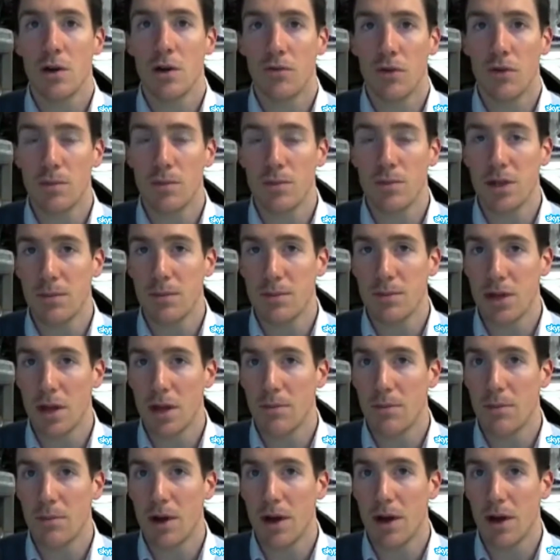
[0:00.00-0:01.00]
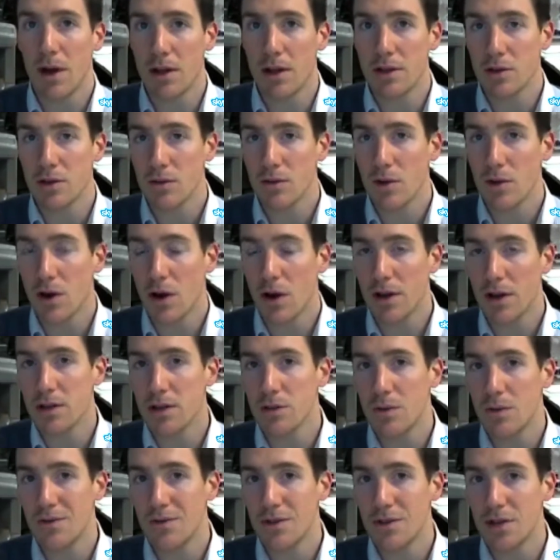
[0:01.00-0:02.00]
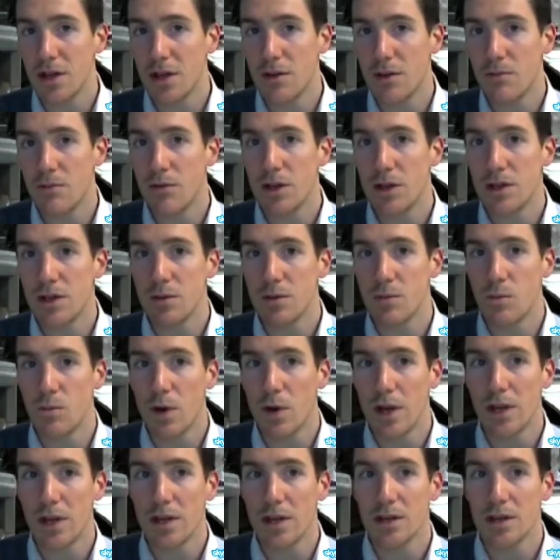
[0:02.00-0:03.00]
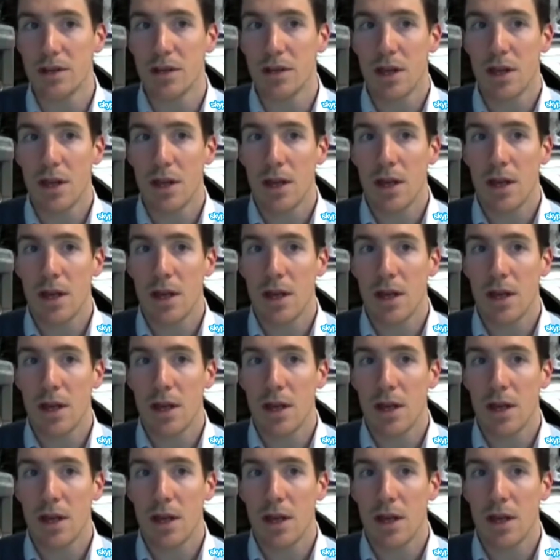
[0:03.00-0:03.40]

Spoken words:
from September until the highs that we've seen in recent weeks.